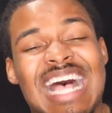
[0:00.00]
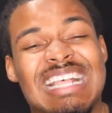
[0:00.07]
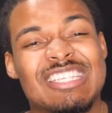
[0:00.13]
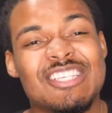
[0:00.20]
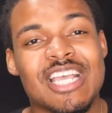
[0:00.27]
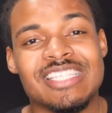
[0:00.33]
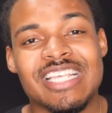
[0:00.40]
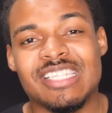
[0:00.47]
I'll
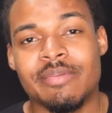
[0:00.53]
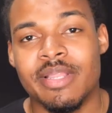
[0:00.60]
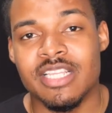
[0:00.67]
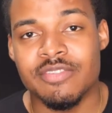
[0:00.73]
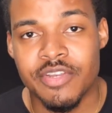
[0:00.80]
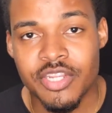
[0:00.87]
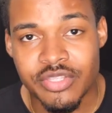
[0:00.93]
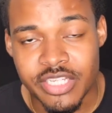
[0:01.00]
see you guys next time on
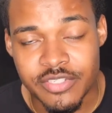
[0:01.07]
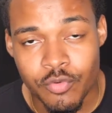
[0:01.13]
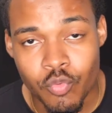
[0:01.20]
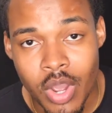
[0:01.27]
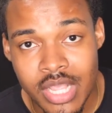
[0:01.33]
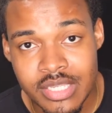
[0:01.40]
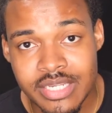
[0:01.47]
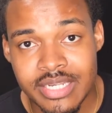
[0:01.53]
this video. Thanks for
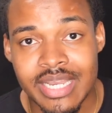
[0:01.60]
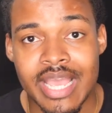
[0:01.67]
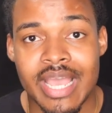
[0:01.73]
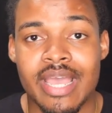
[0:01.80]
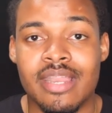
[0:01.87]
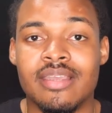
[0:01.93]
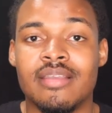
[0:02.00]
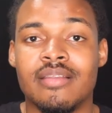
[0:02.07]
watching
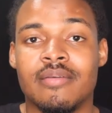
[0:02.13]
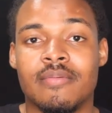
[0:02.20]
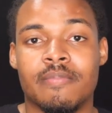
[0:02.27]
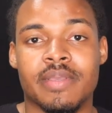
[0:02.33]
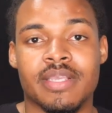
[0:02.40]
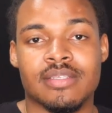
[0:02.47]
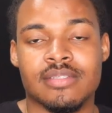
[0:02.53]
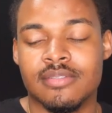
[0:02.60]
and
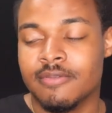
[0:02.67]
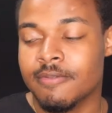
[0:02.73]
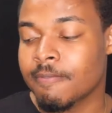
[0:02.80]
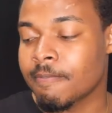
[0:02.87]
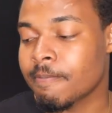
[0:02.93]
peace.